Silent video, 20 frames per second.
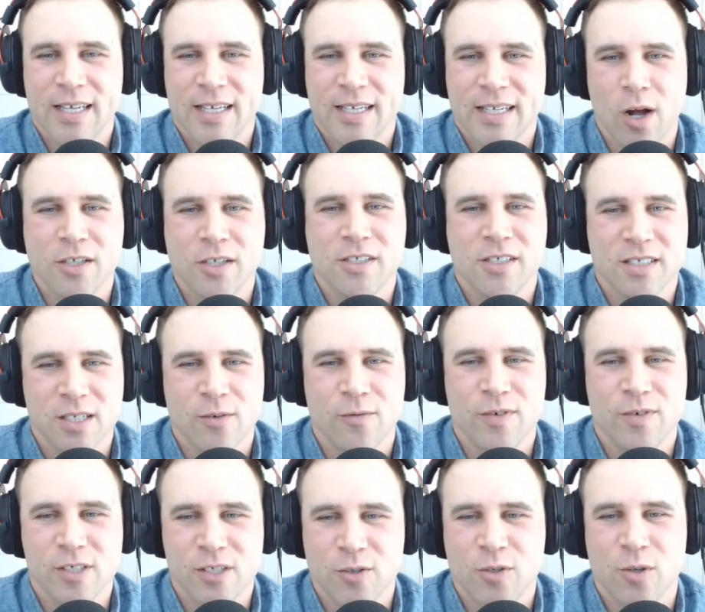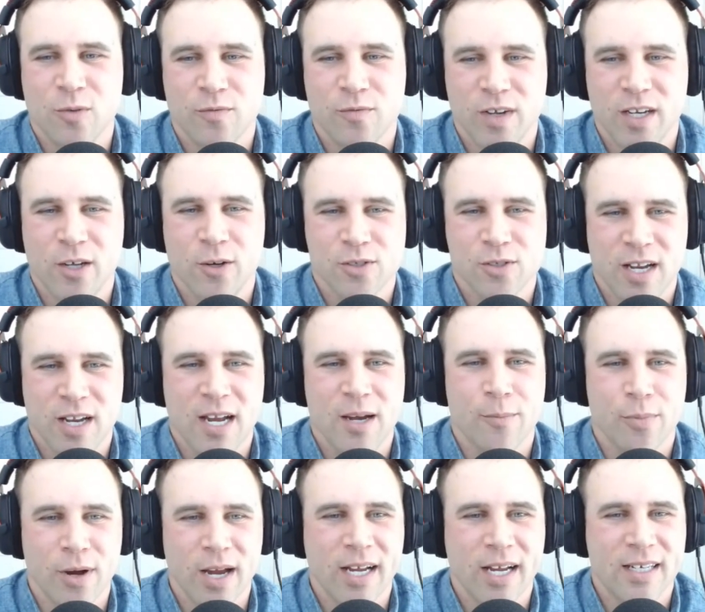watching some of his YouTube videos on how to
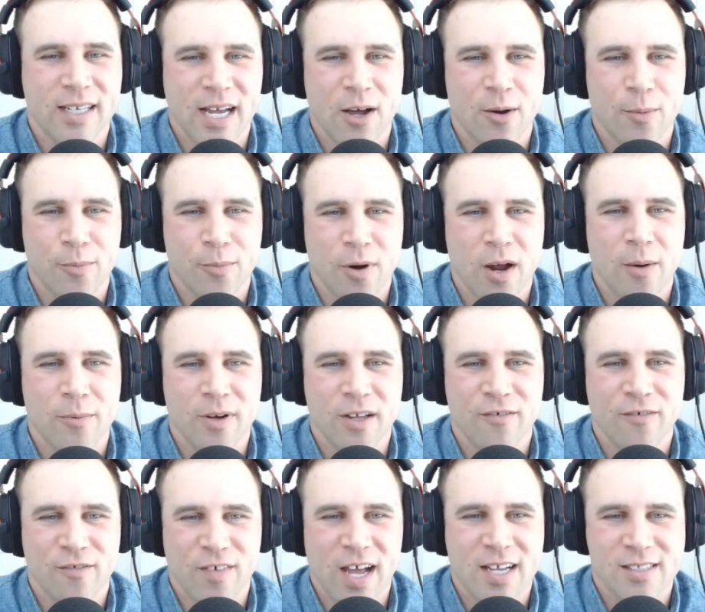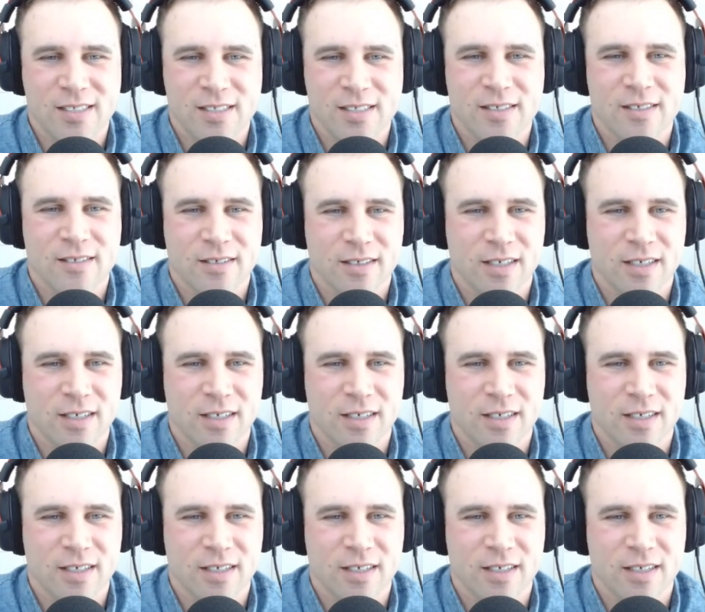break down a property fast